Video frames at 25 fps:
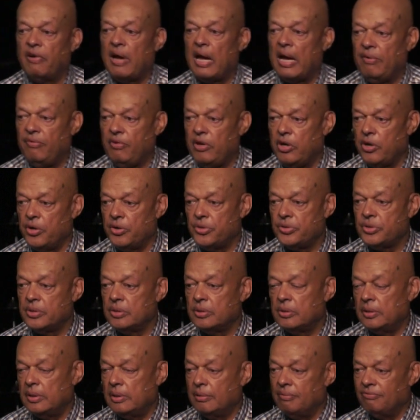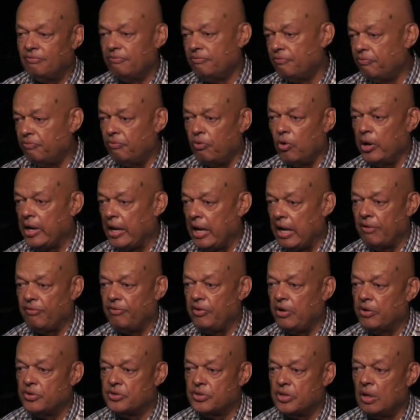4.5
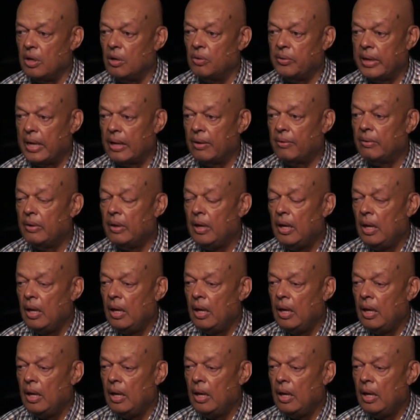years ago now.